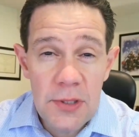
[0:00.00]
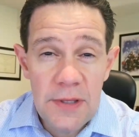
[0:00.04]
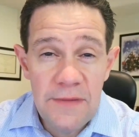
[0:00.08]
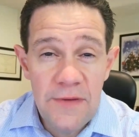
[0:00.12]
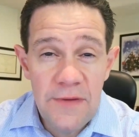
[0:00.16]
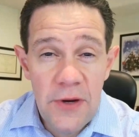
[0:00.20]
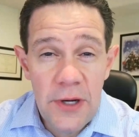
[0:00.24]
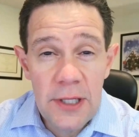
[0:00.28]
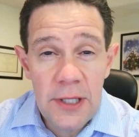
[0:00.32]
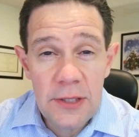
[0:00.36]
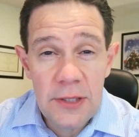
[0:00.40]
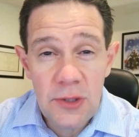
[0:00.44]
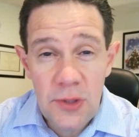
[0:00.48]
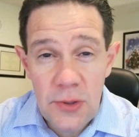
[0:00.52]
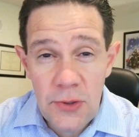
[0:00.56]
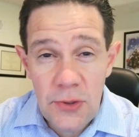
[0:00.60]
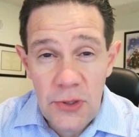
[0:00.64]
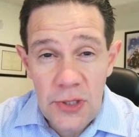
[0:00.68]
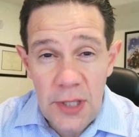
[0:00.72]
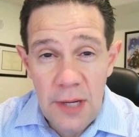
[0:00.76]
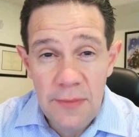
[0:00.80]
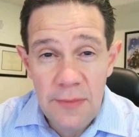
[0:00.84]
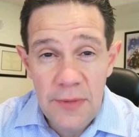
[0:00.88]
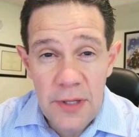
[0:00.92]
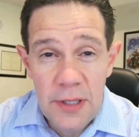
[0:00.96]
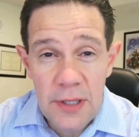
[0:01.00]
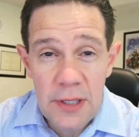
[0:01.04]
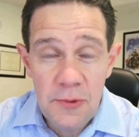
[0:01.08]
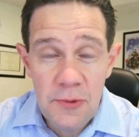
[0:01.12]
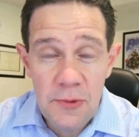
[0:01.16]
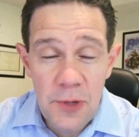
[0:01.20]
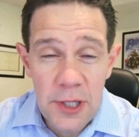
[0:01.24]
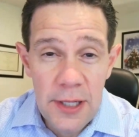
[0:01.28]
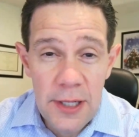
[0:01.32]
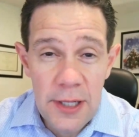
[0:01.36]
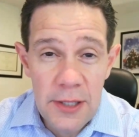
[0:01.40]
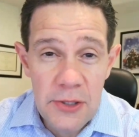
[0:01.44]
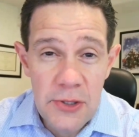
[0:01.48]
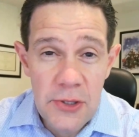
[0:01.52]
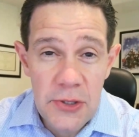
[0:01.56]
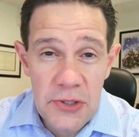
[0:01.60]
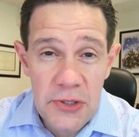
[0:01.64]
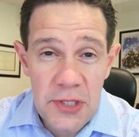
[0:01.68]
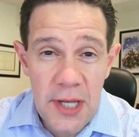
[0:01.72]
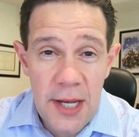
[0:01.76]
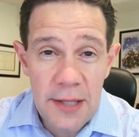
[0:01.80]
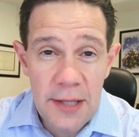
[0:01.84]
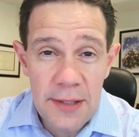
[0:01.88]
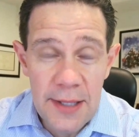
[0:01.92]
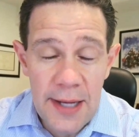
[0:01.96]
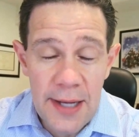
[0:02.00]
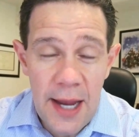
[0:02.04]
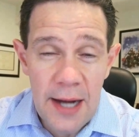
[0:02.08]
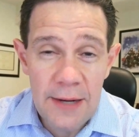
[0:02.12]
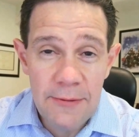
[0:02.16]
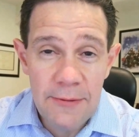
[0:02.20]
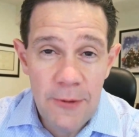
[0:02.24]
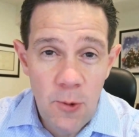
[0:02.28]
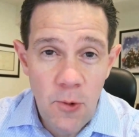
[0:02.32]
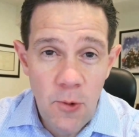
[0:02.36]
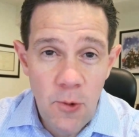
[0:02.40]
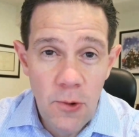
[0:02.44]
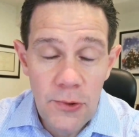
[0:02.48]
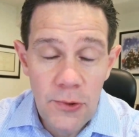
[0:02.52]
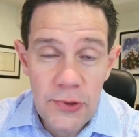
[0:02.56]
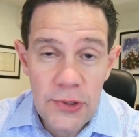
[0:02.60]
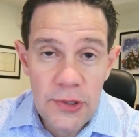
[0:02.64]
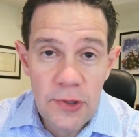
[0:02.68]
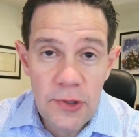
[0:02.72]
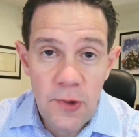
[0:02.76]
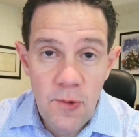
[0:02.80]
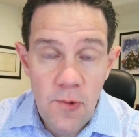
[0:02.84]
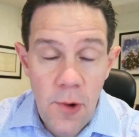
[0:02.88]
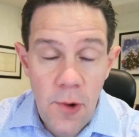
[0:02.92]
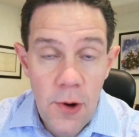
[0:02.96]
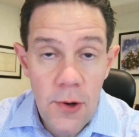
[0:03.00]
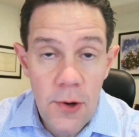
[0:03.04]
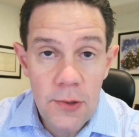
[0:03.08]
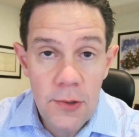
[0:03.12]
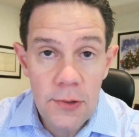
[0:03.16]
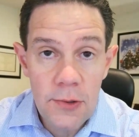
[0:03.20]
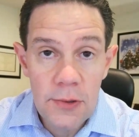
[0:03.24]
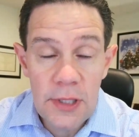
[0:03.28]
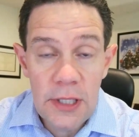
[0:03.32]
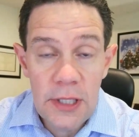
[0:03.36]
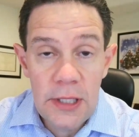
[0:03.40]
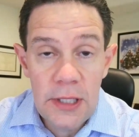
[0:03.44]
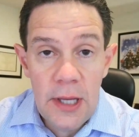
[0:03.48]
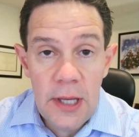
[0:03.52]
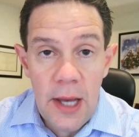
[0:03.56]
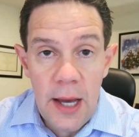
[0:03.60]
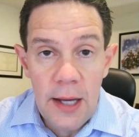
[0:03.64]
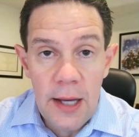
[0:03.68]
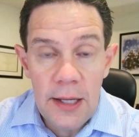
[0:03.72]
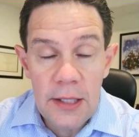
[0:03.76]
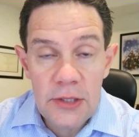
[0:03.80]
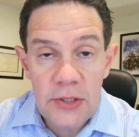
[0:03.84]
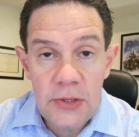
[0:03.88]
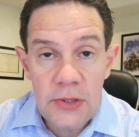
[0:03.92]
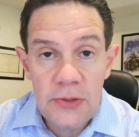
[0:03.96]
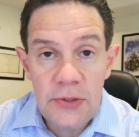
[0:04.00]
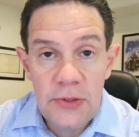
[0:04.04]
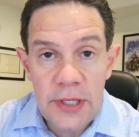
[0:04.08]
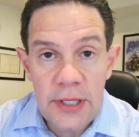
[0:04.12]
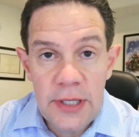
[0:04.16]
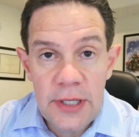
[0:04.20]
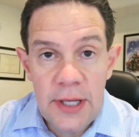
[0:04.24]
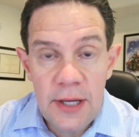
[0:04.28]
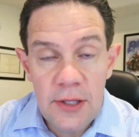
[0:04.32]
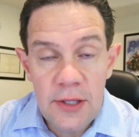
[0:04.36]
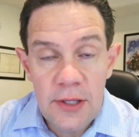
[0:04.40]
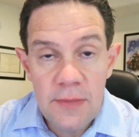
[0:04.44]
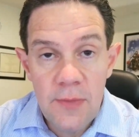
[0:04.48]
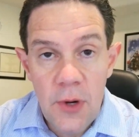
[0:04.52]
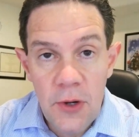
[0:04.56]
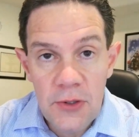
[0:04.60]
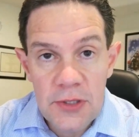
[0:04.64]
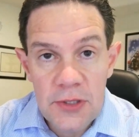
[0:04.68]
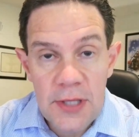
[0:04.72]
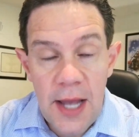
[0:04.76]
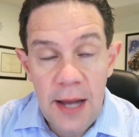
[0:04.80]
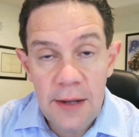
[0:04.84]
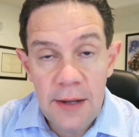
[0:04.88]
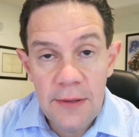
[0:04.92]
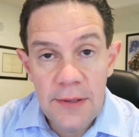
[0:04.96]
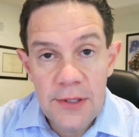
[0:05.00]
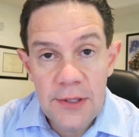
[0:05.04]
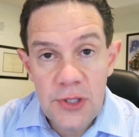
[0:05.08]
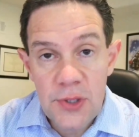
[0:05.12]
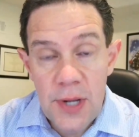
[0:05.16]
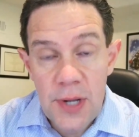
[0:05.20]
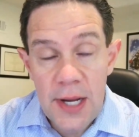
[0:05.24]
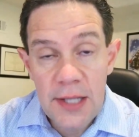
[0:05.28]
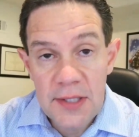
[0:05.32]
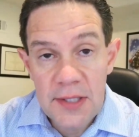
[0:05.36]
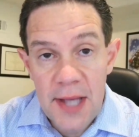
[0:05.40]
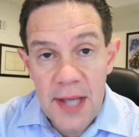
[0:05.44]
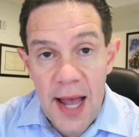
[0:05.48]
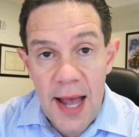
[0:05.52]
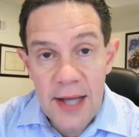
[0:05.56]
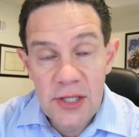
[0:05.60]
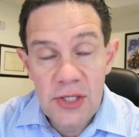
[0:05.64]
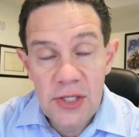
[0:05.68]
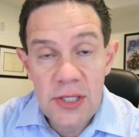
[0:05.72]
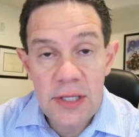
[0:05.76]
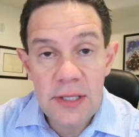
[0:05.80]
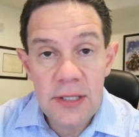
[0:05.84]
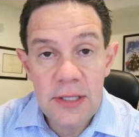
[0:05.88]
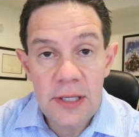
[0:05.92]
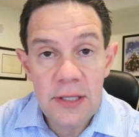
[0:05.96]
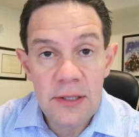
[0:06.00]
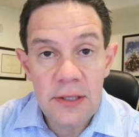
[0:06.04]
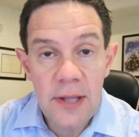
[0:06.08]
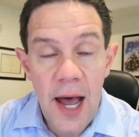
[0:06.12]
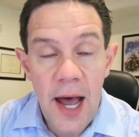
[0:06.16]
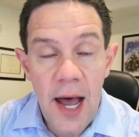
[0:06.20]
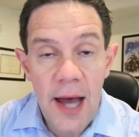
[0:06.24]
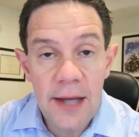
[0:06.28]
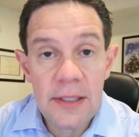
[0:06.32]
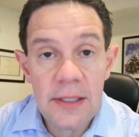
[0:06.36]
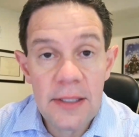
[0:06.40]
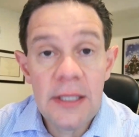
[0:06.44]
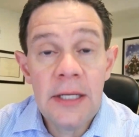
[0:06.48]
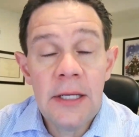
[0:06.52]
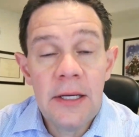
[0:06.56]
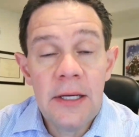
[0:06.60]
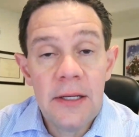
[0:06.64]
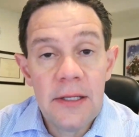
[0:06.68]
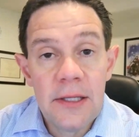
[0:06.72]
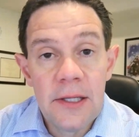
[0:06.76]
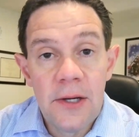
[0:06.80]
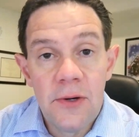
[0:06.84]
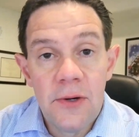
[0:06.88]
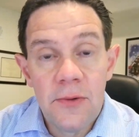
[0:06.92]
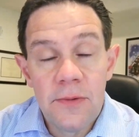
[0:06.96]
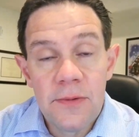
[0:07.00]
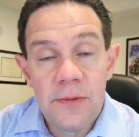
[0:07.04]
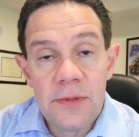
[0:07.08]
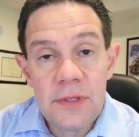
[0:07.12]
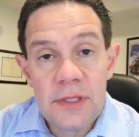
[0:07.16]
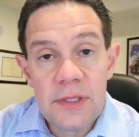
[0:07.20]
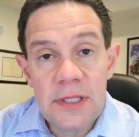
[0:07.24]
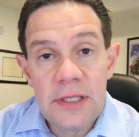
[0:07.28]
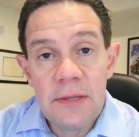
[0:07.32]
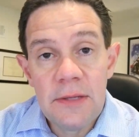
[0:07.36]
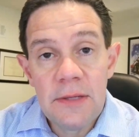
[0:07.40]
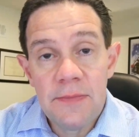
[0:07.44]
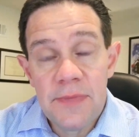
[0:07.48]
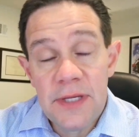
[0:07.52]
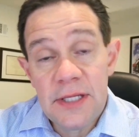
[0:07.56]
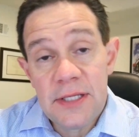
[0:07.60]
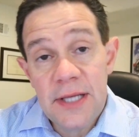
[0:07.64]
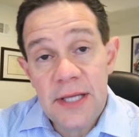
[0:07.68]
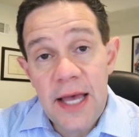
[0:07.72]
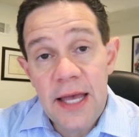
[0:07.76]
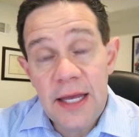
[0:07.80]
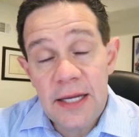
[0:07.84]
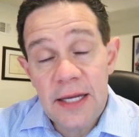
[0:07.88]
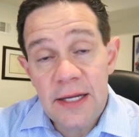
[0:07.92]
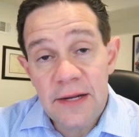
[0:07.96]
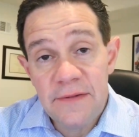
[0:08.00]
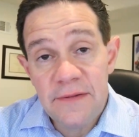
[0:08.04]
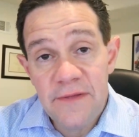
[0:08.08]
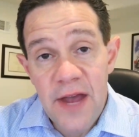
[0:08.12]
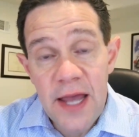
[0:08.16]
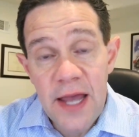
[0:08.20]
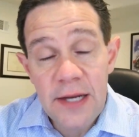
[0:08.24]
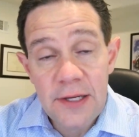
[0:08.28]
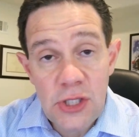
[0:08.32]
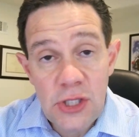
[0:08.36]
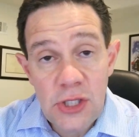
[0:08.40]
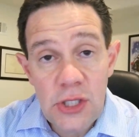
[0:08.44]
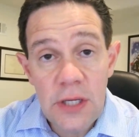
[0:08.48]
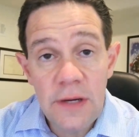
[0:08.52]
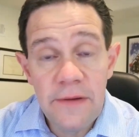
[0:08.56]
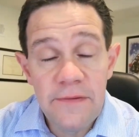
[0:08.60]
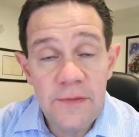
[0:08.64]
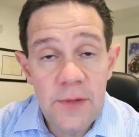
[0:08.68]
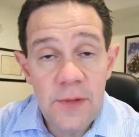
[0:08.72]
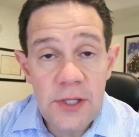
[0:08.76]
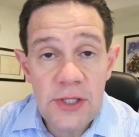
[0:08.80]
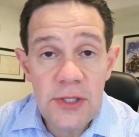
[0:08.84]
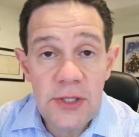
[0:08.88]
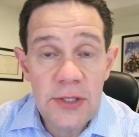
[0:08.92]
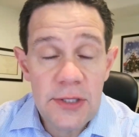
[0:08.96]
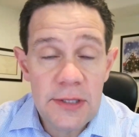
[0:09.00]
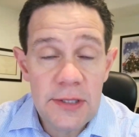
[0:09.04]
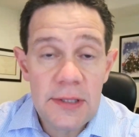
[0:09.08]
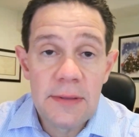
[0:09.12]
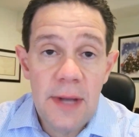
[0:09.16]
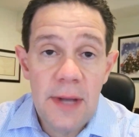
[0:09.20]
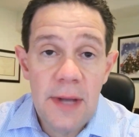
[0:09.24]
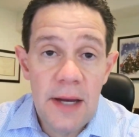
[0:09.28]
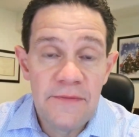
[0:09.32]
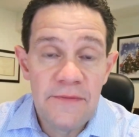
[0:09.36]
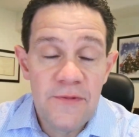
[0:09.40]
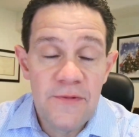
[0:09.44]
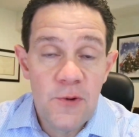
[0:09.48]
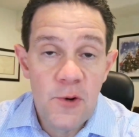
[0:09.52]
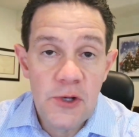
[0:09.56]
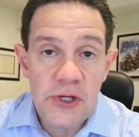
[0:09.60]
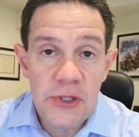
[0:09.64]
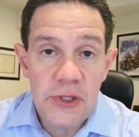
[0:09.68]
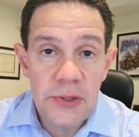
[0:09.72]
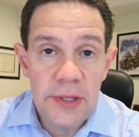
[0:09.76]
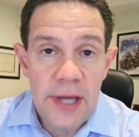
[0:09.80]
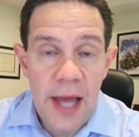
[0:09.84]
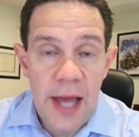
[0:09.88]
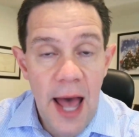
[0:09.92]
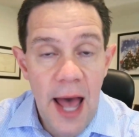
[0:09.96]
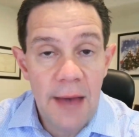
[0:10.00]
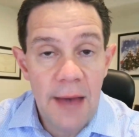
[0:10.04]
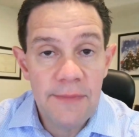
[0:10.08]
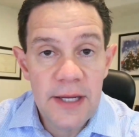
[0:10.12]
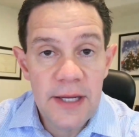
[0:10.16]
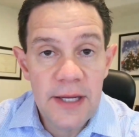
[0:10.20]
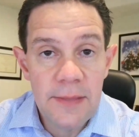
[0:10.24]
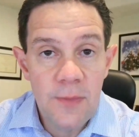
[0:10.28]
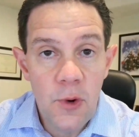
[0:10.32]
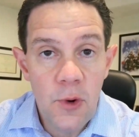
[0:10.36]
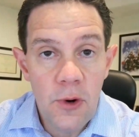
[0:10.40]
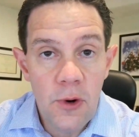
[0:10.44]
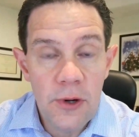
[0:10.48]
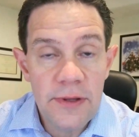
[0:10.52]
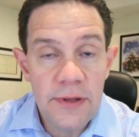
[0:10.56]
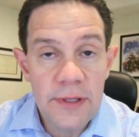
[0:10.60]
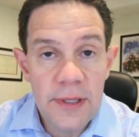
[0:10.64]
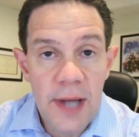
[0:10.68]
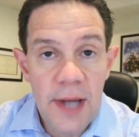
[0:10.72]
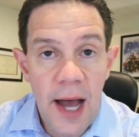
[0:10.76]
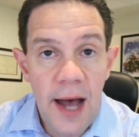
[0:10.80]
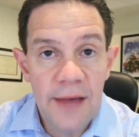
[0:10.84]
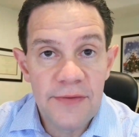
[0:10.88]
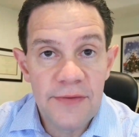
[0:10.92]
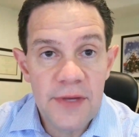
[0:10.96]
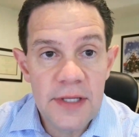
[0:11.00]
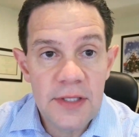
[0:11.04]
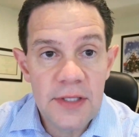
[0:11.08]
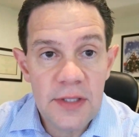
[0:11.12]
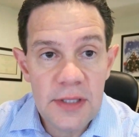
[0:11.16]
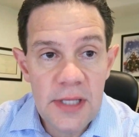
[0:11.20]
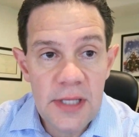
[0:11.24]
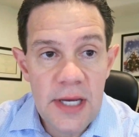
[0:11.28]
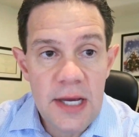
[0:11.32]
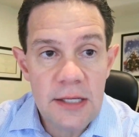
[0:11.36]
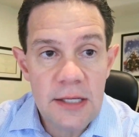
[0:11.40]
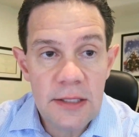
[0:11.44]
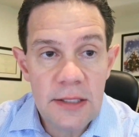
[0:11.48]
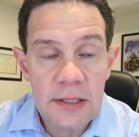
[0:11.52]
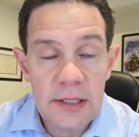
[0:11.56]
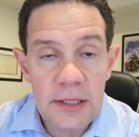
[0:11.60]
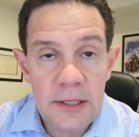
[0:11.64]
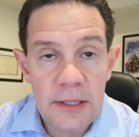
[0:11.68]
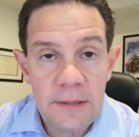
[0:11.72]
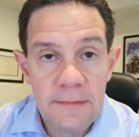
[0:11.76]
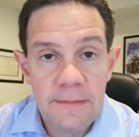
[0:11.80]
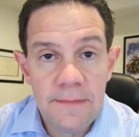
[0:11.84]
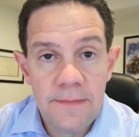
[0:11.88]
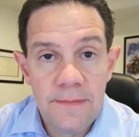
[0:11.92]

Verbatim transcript: If you're going to do something, you want to understand the kind of the rules of the road uh, so you can get the most out of the transaction and not, you know, t- be taken advantage of, which is unfortunately happening more than not these days.